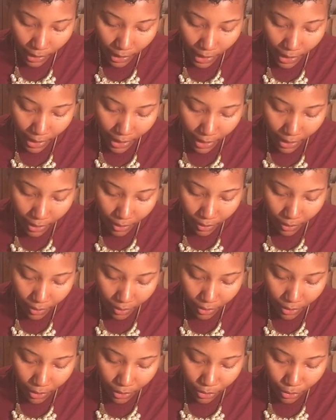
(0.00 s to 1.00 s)
And
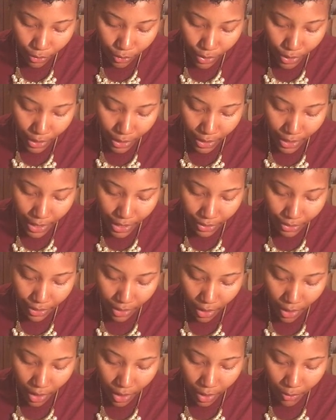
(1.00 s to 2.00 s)
you can get
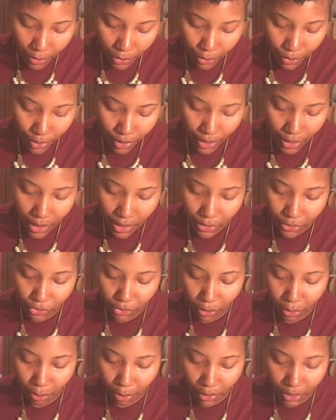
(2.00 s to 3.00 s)

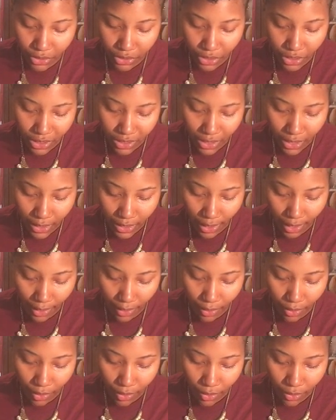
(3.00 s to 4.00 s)
your brushes at like